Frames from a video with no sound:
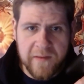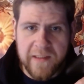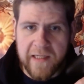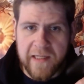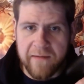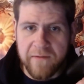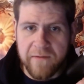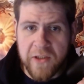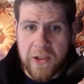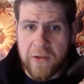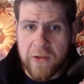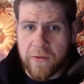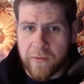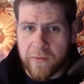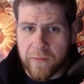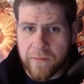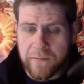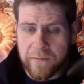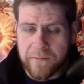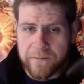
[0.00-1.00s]
instead of
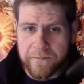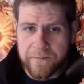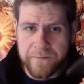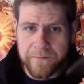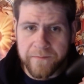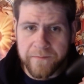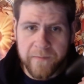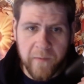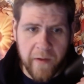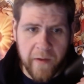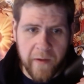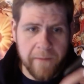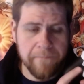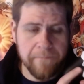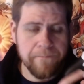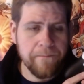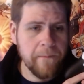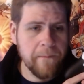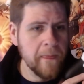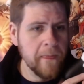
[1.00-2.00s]
2, right?
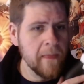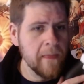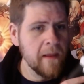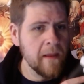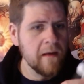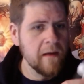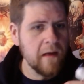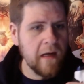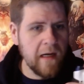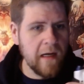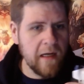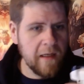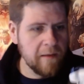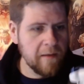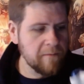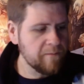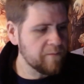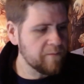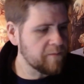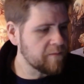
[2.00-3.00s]

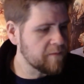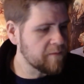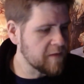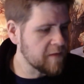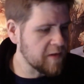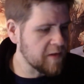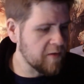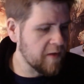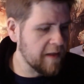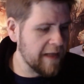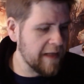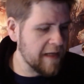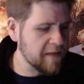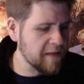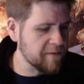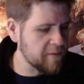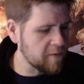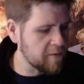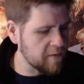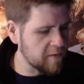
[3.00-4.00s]
So it allows
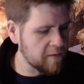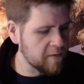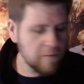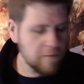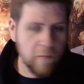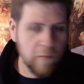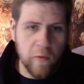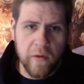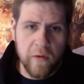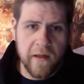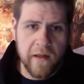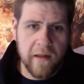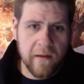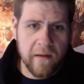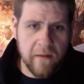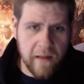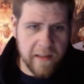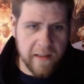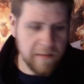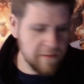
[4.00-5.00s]
for more
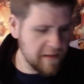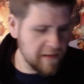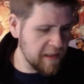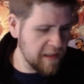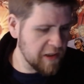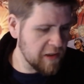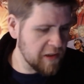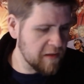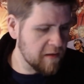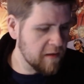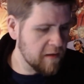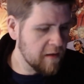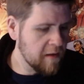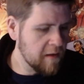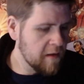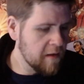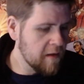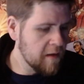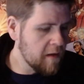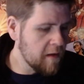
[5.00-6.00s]
customization.
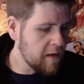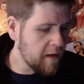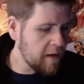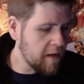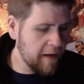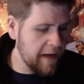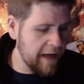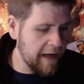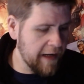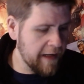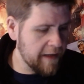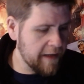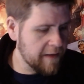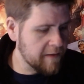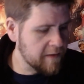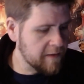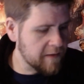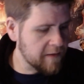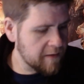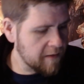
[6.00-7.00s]

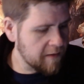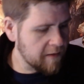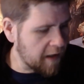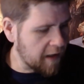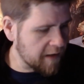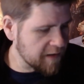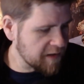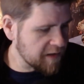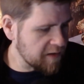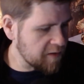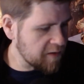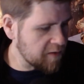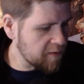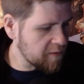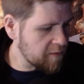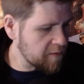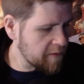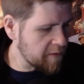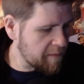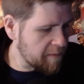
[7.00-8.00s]
And
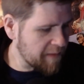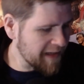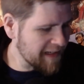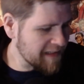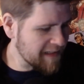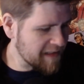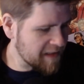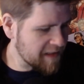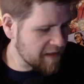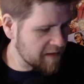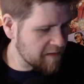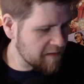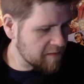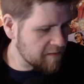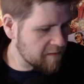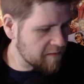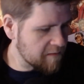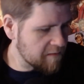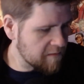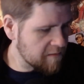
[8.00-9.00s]
also, the biggest
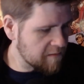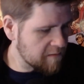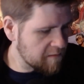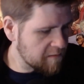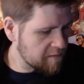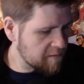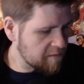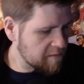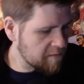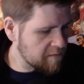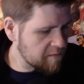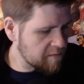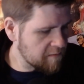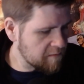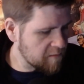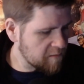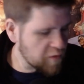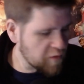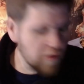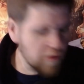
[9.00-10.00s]

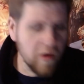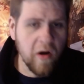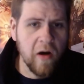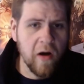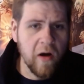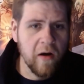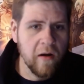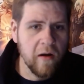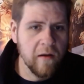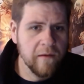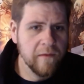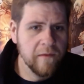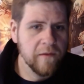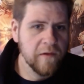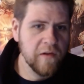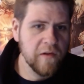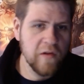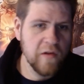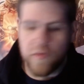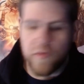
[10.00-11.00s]
draw
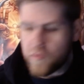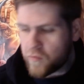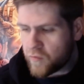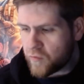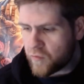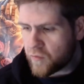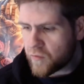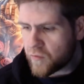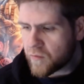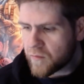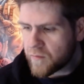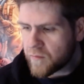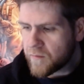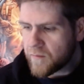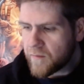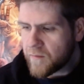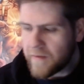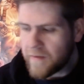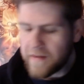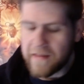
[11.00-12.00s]
to
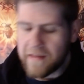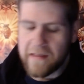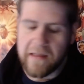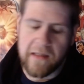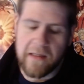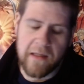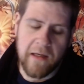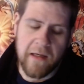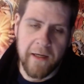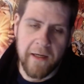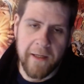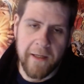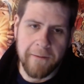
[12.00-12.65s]
the